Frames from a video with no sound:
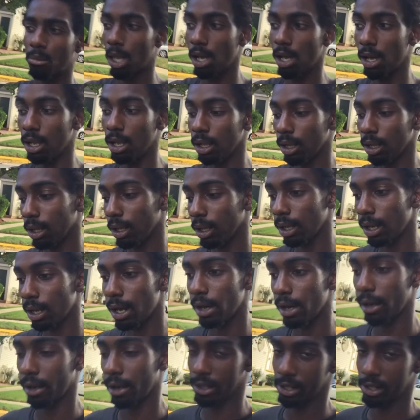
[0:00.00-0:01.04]
a lot
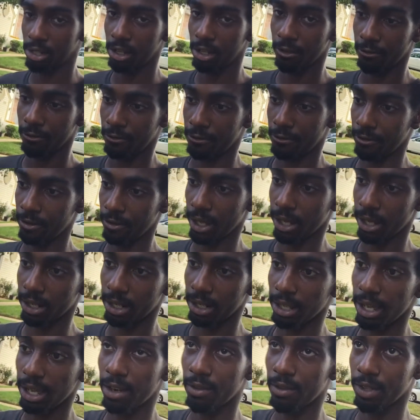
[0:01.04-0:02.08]
of the stuff, like a
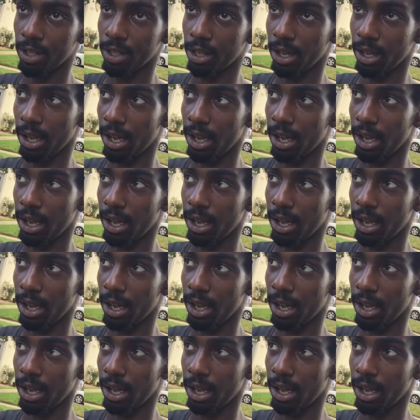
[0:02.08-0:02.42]
lot of the